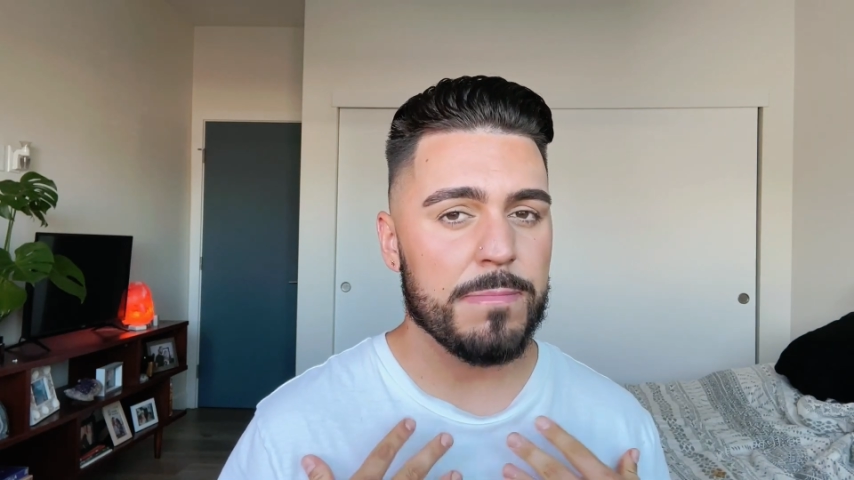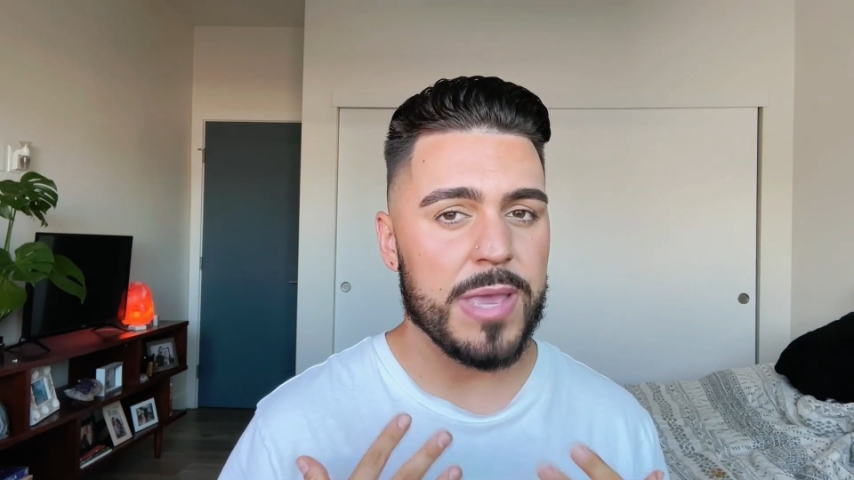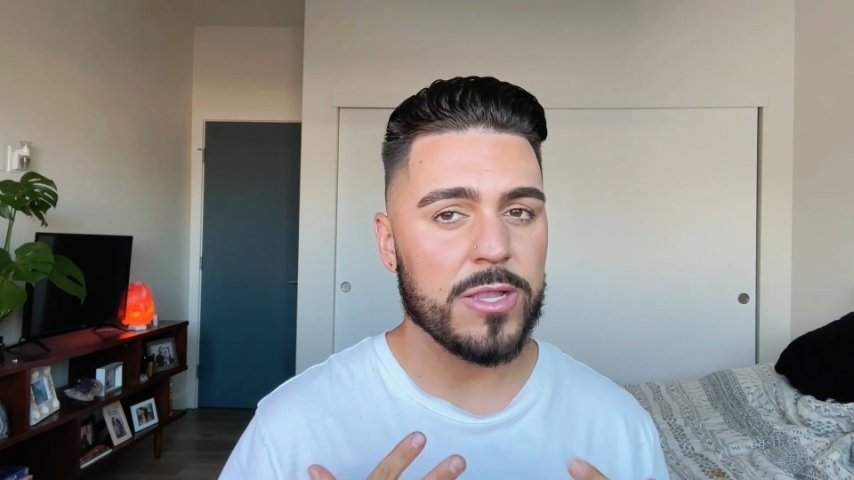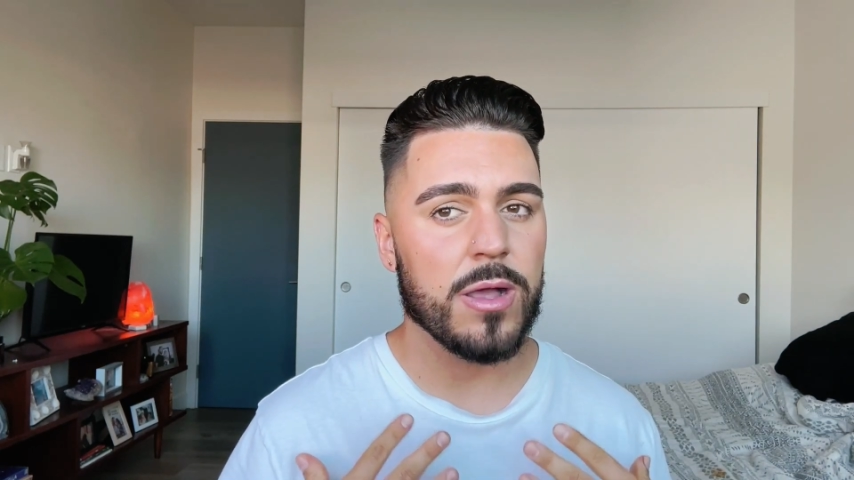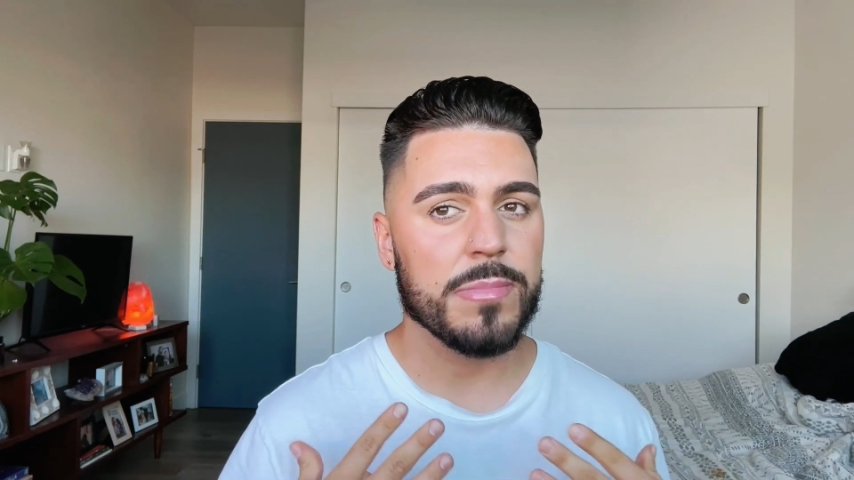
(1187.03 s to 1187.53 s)

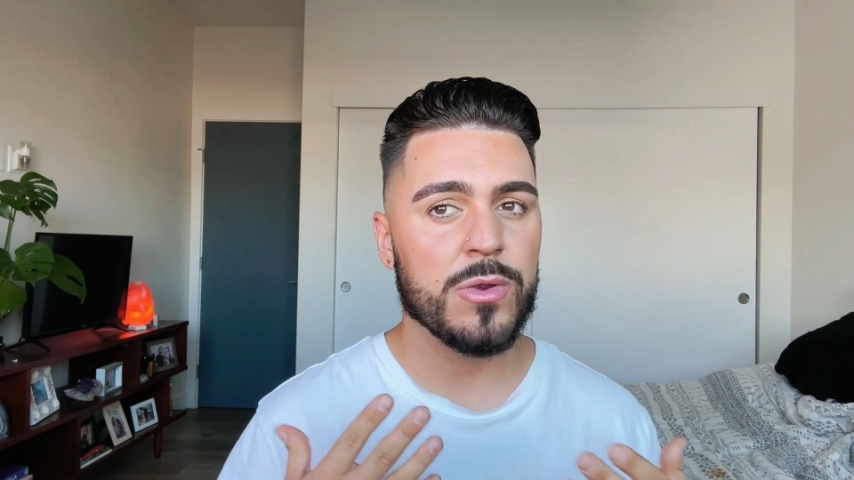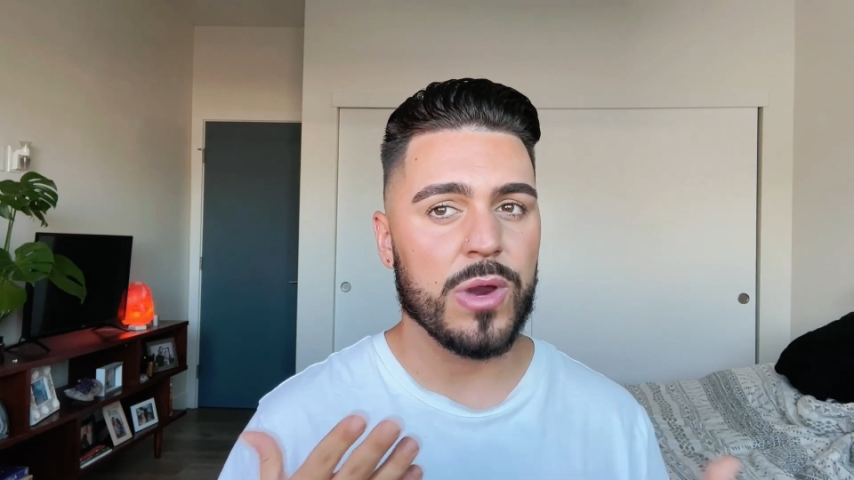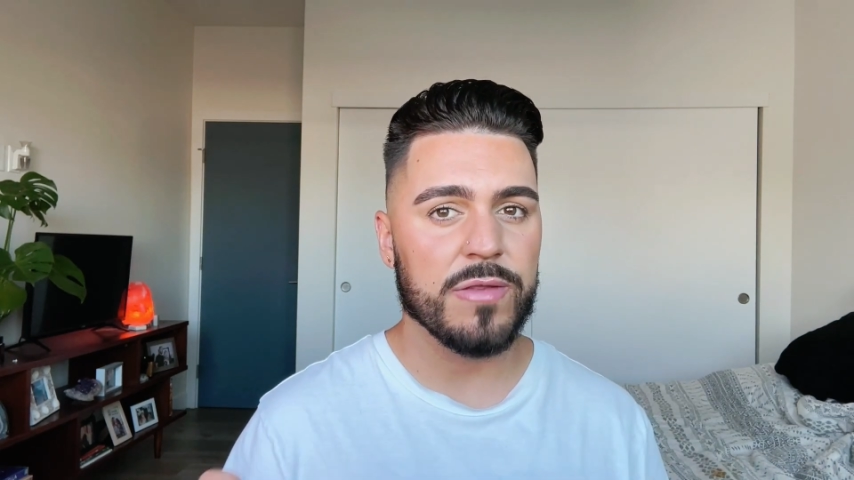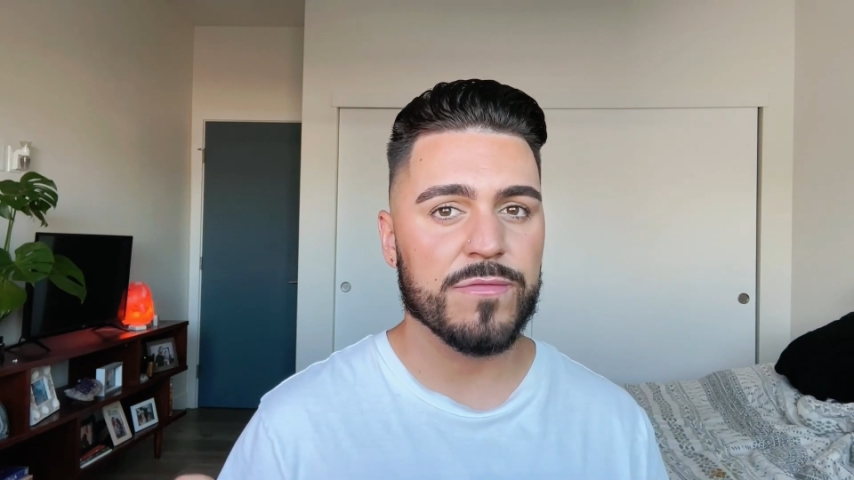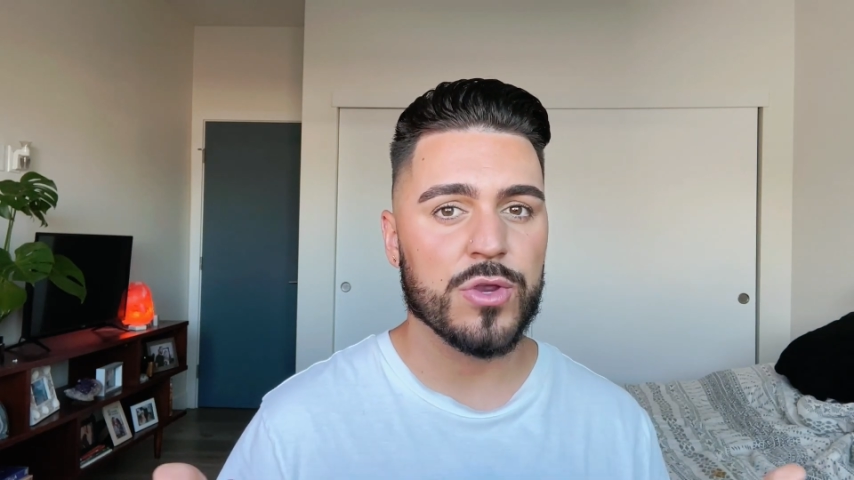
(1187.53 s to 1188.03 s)
may not be
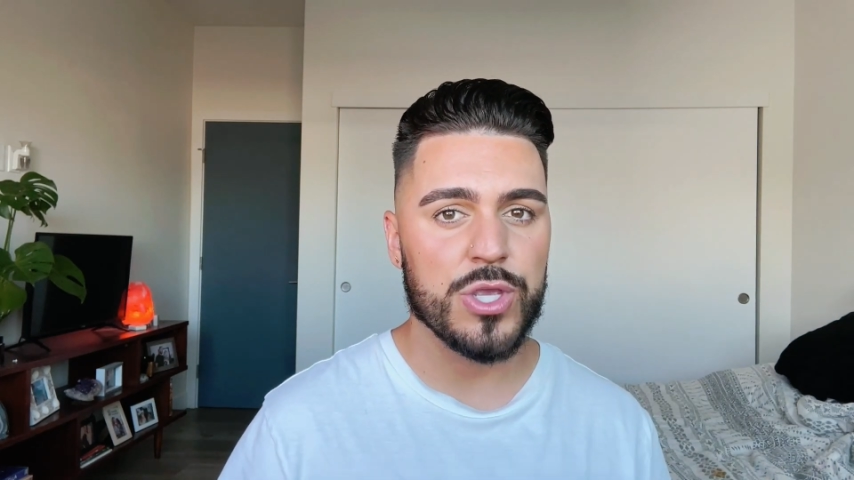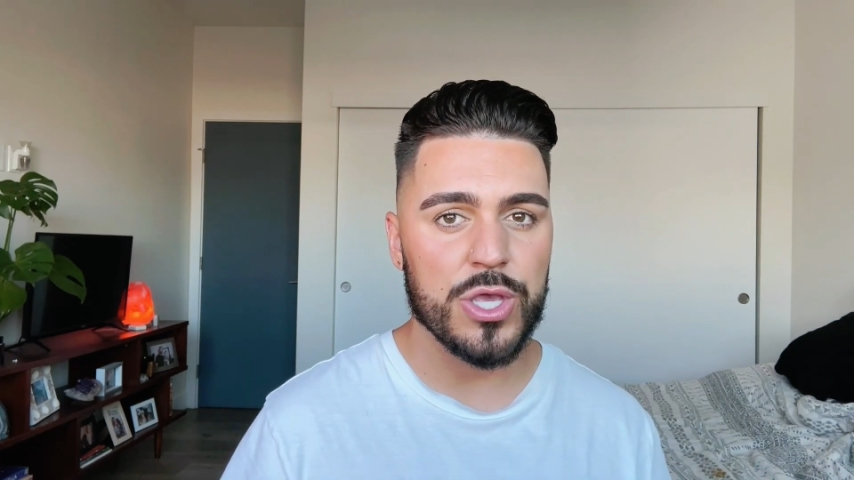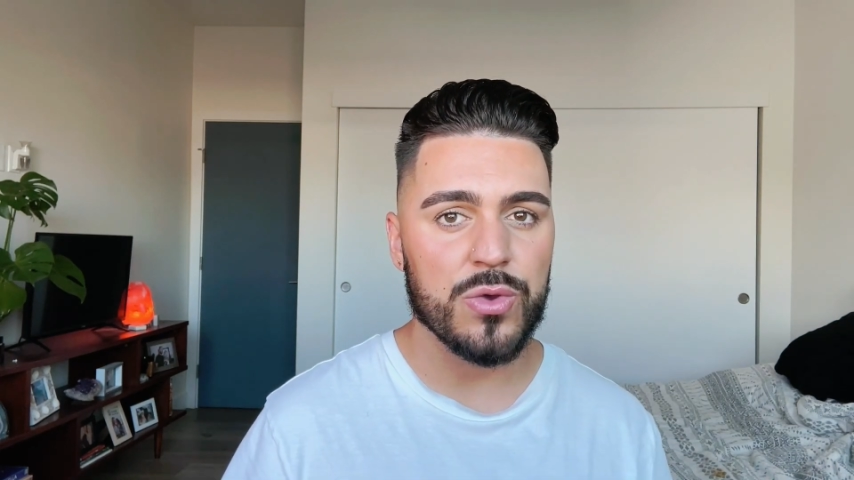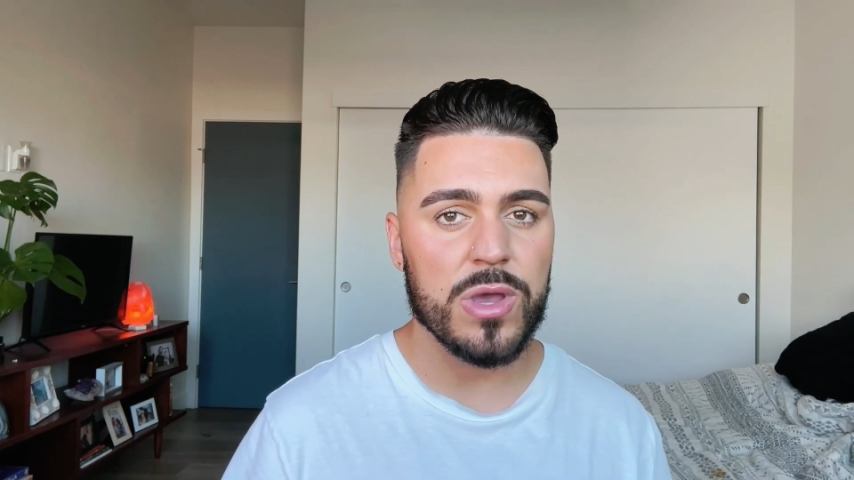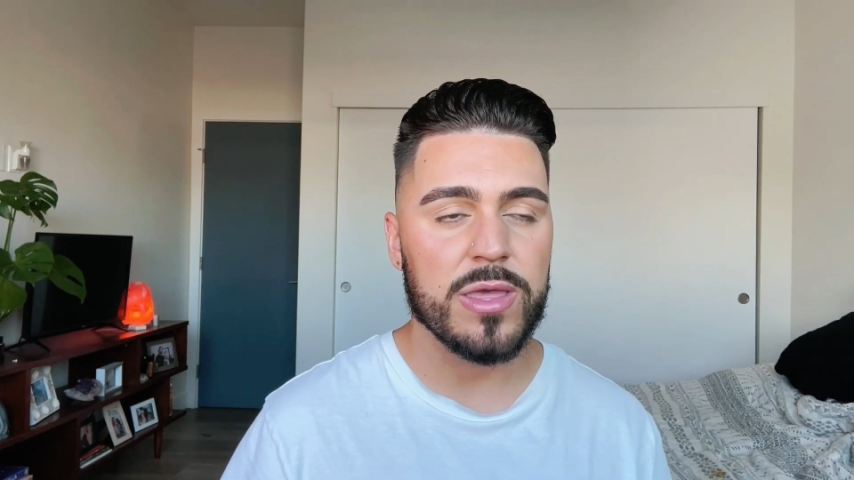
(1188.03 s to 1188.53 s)
right for you.